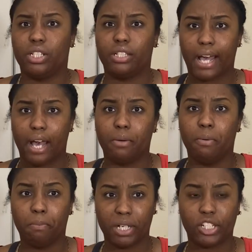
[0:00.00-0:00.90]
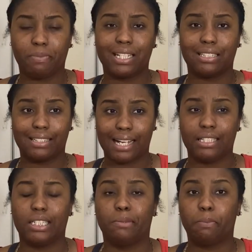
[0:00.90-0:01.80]
that budget, because
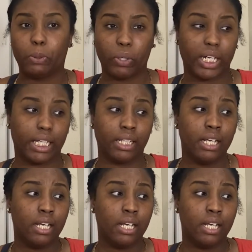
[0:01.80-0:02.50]
that's important.